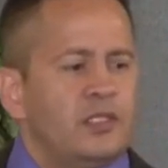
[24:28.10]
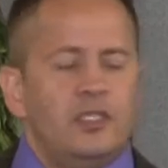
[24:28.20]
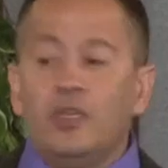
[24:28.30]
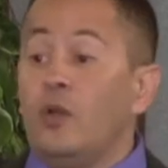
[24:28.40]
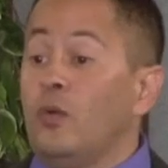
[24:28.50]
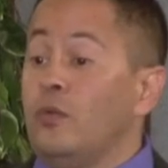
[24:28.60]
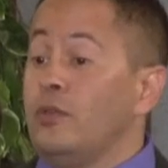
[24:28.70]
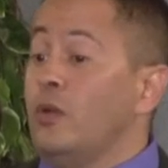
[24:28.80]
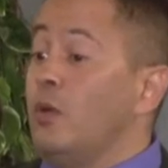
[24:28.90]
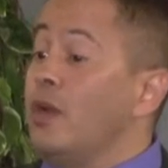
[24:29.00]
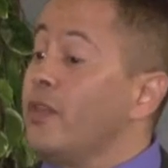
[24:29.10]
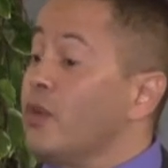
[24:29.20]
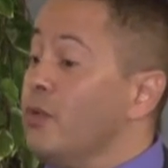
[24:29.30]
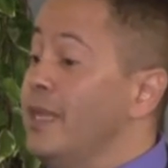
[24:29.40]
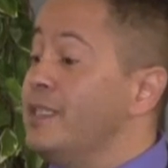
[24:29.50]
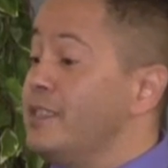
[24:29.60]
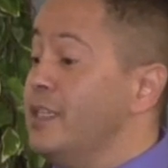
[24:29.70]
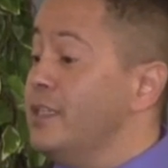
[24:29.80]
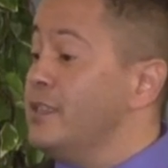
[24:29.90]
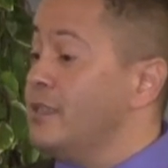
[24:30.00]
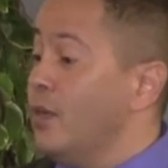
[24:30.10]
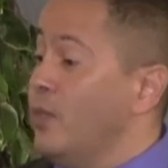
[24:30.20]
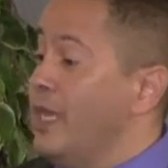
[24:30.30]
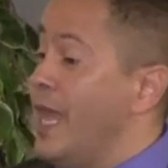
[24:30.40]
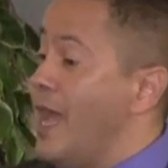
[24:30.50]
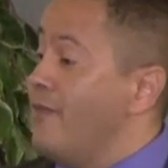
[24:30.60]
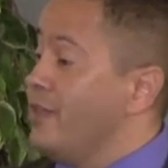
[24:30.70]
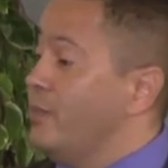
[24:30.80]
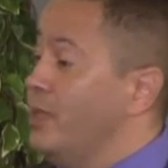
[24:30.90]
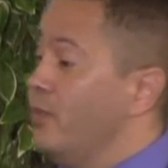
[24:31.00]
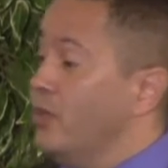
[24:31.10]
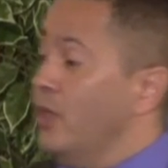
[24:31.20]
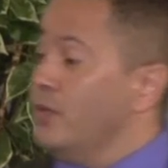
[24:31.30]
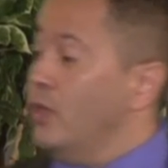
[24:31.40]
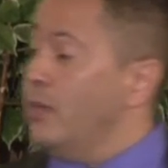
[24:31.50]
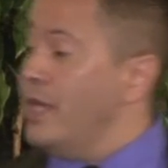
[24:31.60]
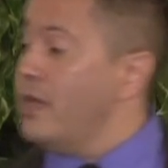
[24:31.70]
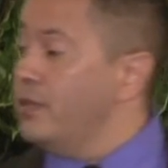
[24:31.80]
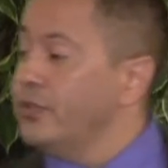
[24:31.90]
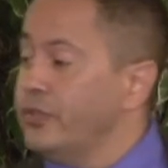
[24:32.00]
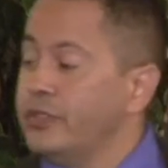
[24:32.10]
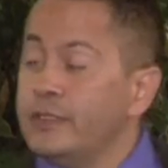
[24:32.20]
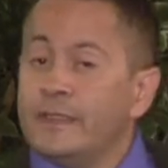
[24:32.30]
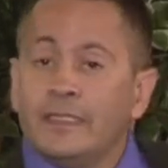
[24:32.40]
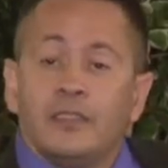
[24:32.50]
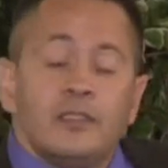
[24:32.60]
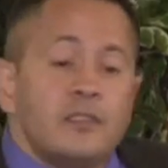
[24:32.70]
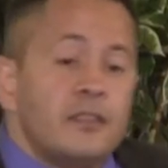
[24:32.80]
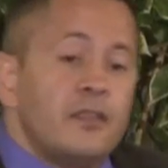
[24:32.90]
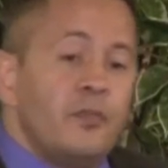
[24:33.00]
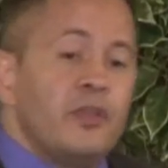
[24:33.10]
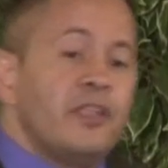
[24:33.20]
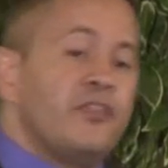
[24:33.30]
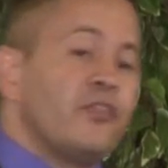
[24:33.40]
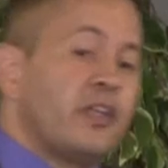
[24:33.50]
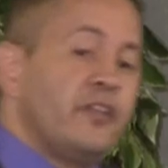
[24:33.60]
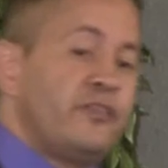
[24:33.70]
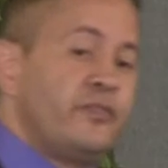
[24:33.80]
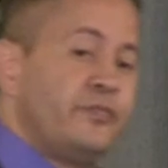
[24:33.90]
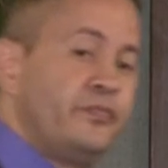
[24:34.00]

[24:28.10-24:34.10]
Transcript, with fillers: You know, you know what one of the greatest things that we have that people don't know about? The ability to forgive.